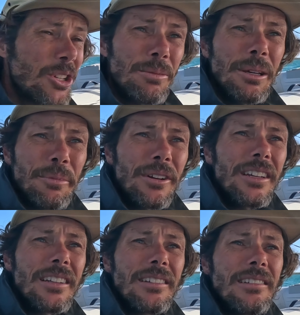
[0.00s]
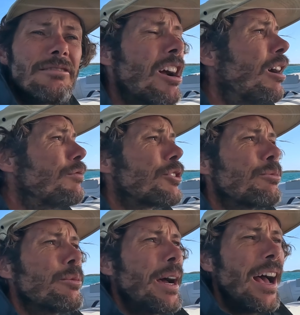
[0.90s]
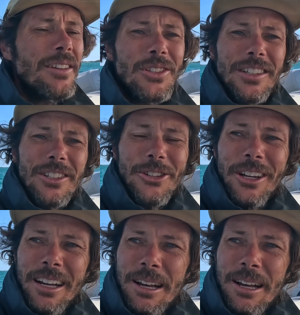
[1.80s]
should be a pretty comfortable passage,